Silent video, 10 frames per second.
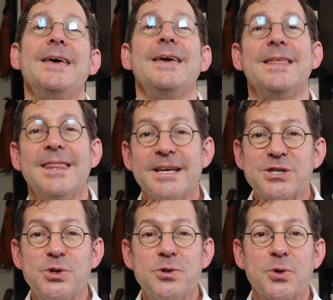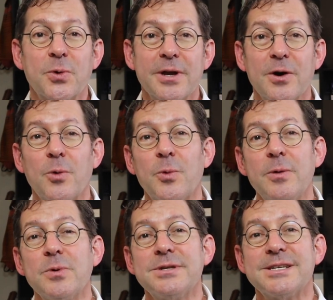In this tutorial, we
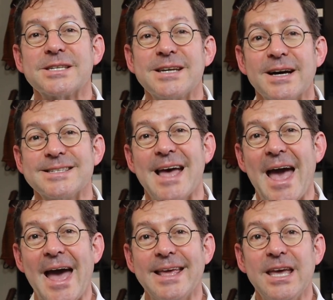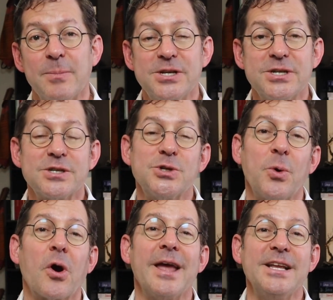will discuss adding images
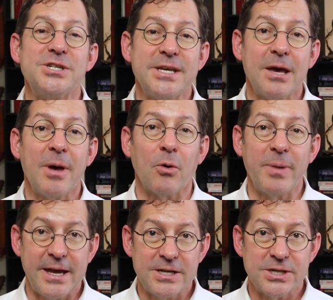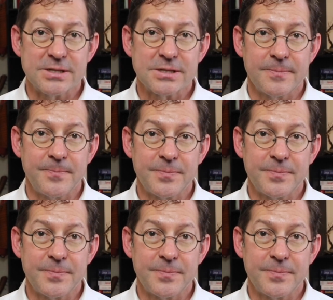to our HTML pages.